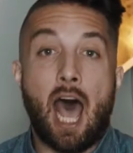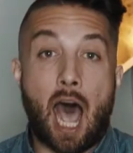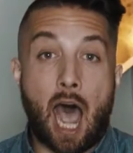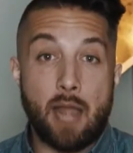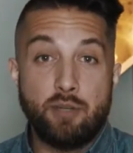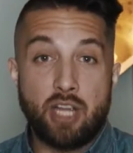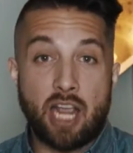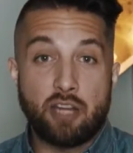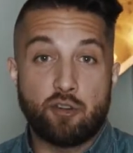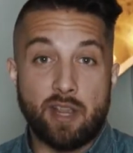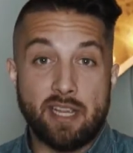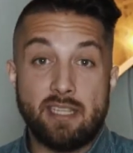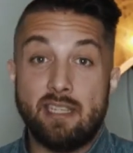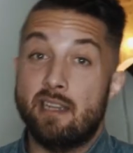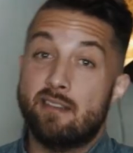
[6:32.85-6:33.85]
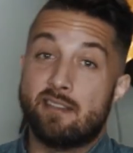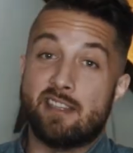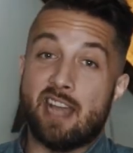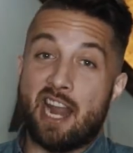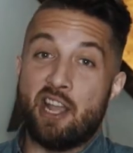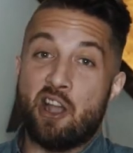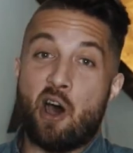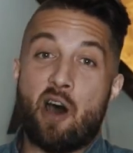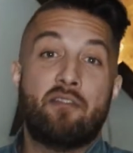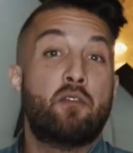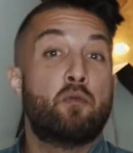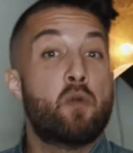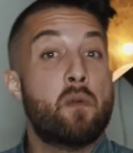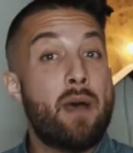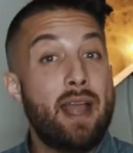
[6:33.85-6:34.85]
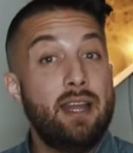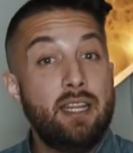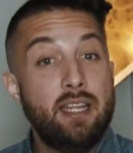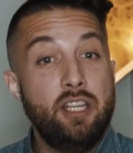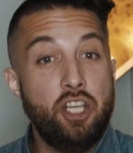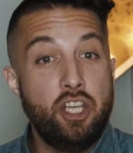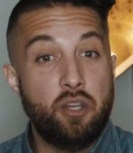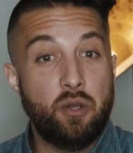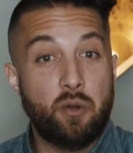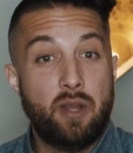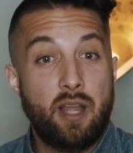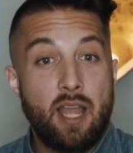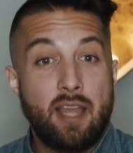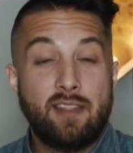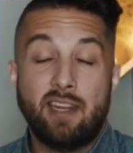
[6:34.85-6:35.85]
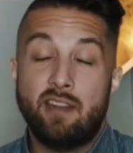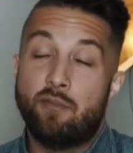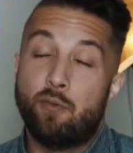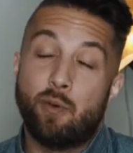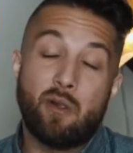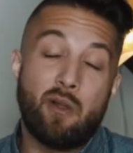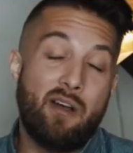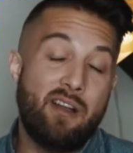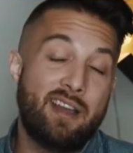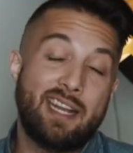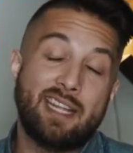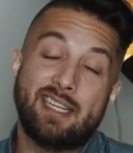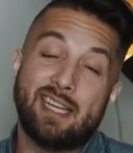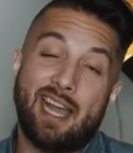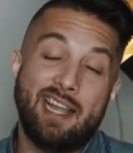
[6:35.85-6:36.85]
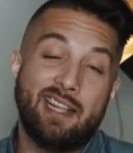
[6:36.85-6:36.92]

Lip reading: I'm Jack Tracy, signing off, reminding you that if we're all gonna die